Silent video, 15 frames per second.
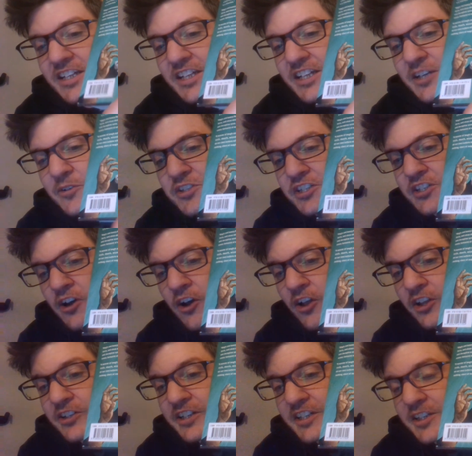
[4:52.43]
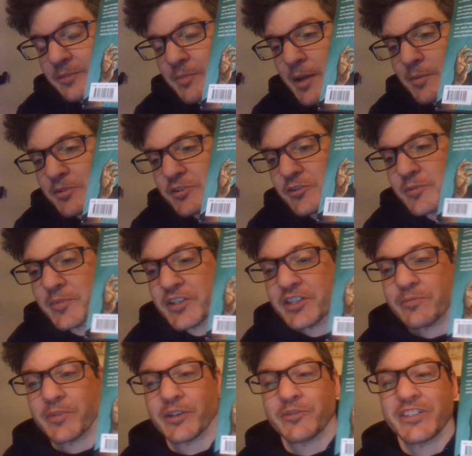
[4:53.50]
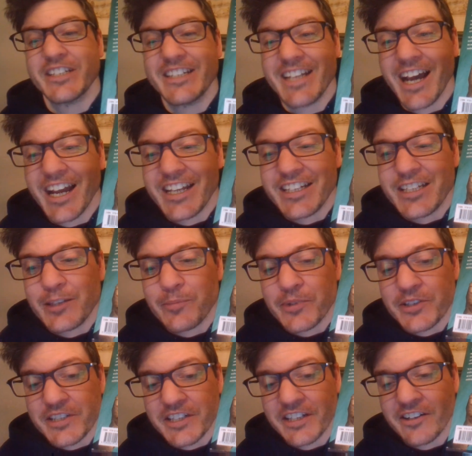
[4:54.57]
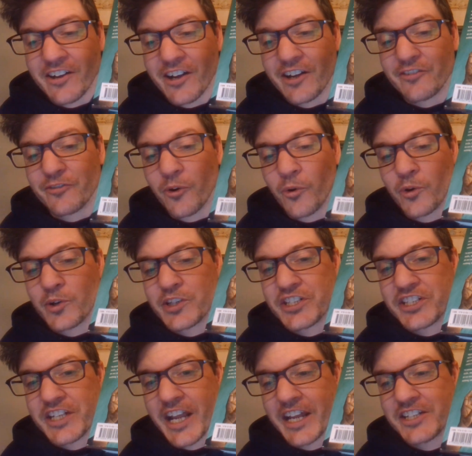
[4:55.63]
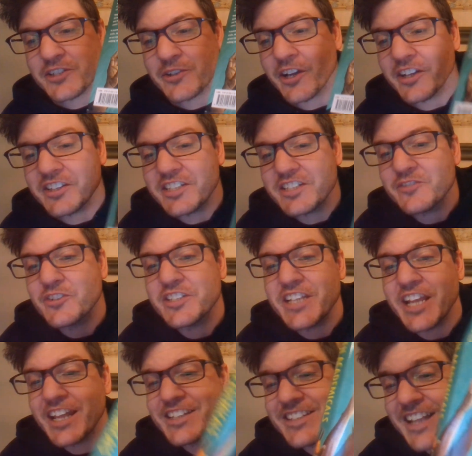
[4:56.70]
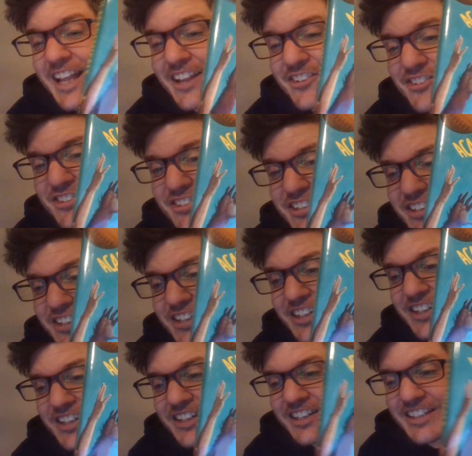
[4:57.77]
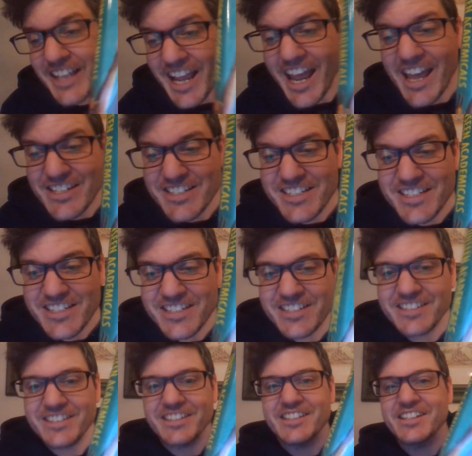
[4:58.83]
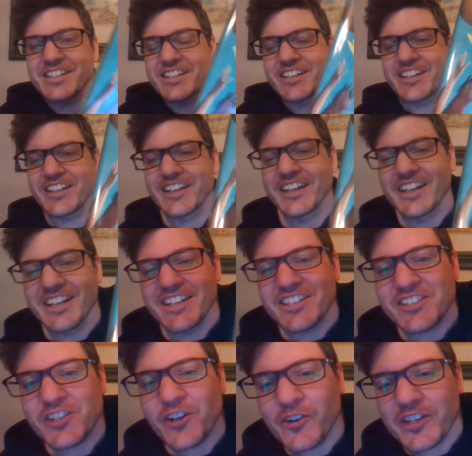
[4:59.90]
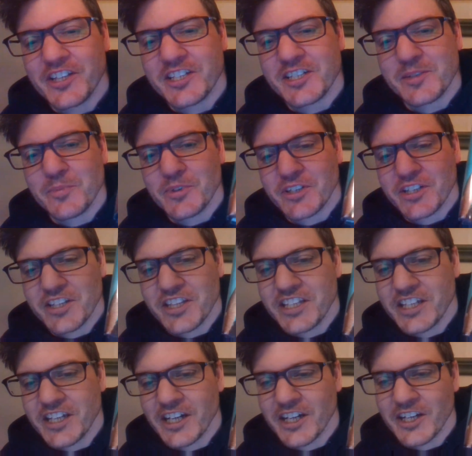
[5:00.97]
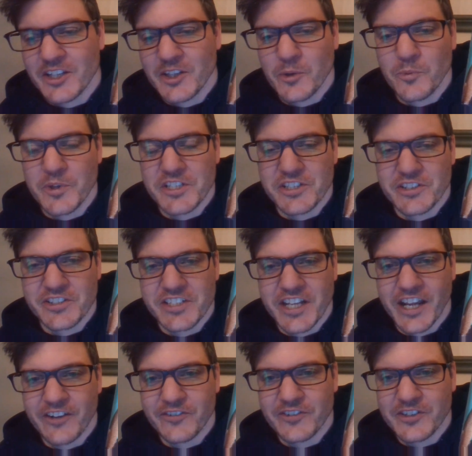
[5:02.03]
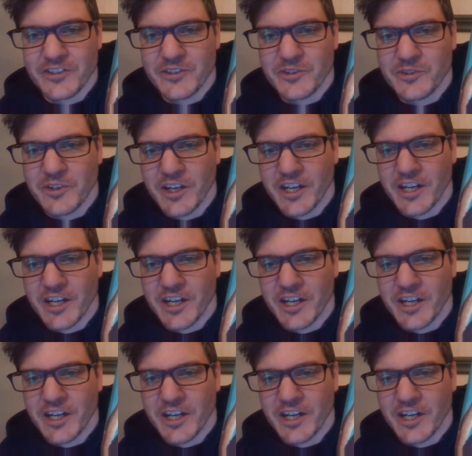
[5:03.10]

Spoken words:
It was $1 at the Bible's Permission, but it was 90% off, orange tag, so I got this for 10 cents. Yes! So in this book, the wizards have to